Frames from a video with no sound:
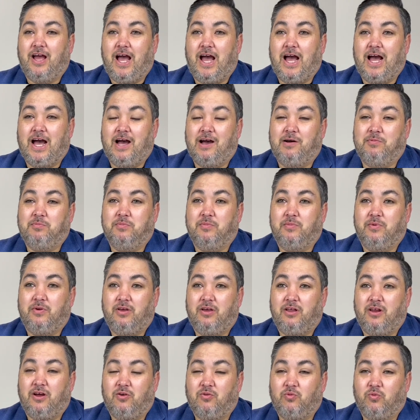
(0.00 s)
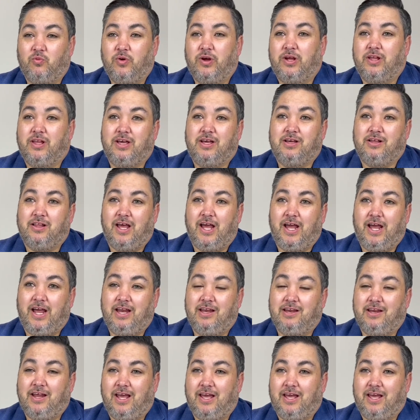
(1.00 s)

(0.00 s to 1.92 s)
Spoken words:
really clean,